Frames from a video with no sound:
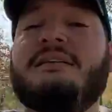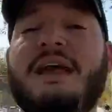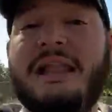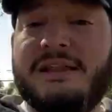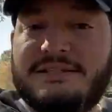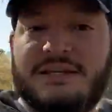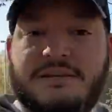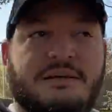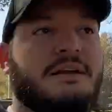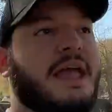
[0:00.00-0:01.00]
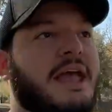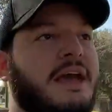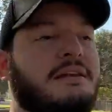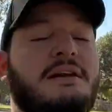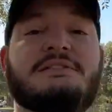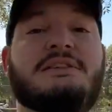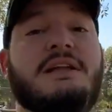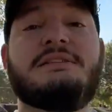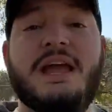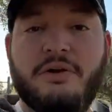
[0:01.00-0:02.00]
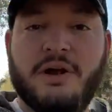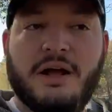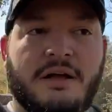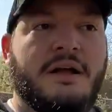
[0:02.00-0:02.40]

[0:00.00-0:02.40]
Elyson and Sunterra.